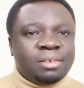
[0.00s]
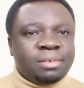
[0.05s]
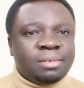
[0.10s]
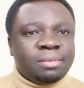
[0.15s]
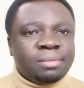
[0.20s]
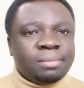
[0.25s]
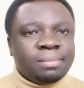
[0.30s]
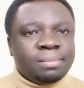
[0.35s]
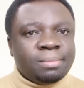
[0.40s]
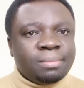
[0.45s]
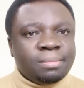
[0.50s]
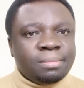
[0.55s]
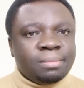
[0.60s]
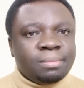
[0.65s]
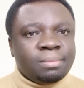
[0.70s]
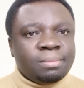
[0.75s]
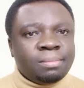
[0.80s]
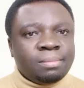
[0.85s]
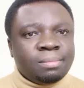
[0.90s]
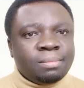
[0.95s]

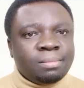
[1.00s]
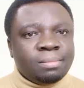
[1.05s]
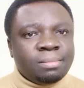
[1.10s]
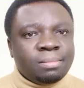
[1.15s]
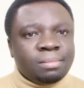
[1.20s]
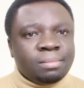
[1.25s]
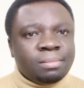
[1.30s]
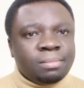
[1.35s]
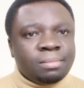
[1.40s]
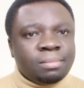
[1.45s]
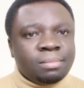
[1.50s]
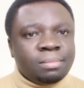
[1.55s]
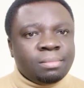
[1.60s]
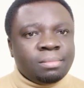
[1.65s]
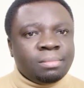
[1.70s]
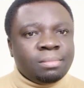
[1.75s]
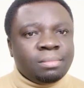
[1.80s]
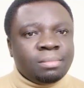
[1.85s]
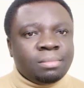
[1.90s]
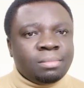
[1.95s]

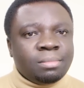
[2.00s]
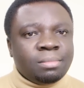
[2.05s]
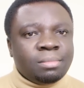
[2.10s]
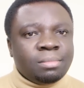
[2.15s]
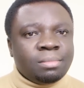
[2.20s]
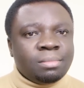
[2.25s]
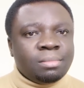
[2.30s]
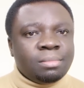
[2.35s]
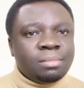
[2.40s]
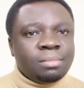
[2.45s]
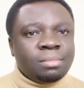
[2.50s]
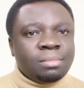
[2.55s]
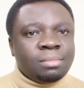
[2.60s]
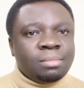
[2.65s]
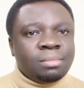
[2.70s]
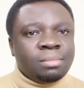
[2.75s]
Nobody speaks.